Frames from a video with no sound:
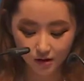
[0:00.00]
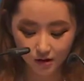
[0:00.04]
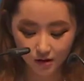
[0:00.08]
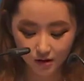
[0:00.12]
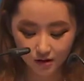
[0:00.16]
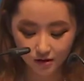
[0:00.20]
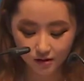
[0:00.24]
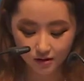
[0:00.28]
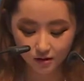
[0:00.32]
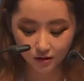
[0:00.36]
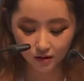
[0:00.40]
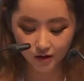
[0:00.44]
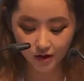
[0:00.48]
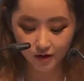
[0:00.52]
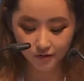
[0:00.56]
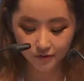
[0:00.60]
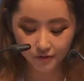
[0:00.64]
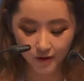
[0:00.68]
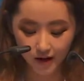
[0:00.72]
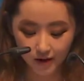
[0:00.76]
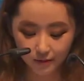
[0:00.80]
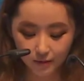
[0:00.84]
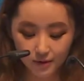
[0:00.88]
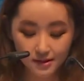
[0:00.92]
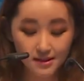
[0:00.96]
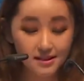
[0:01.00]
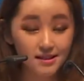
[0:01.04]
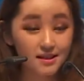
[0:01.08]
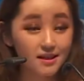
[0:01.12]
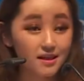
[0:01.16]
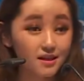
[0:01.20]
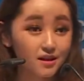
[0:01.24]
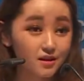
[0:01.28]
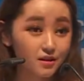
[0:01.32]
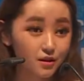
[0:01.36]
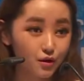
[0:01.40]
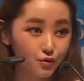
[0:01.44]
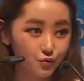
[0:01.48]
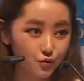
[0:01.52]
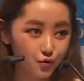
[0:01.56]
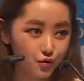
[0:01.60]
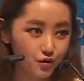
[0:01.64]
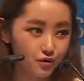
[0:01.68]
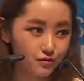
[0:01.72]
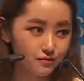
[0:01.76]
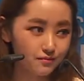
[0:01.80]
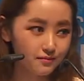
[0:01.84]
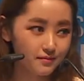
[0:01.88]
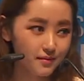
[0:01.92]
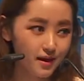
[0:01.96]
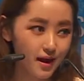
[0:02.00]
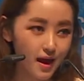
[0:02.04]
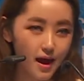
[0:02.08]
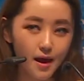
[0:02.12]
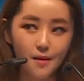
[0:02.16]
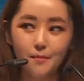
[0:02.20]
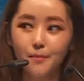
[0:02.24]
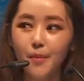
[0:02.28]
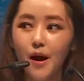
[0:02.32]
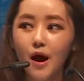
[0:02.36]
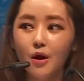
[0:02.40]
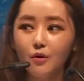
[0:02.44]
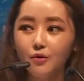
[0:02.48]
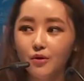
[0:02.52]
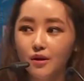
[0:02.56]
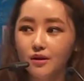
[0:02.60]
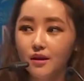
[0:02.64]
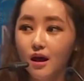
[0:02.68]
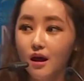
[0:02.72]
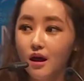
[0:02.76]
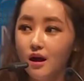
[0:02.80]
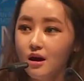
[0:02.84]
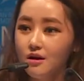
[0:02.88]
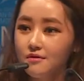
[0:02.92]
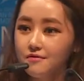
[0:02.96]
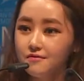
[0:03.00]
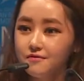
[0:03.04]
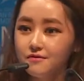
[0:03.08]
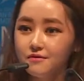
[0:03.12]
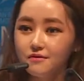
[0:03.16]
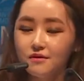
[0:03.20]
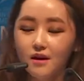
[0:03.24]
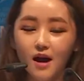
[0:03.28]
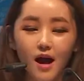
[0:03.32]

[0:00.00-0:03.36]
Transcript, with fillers: So if I was sitting in the room and power went off,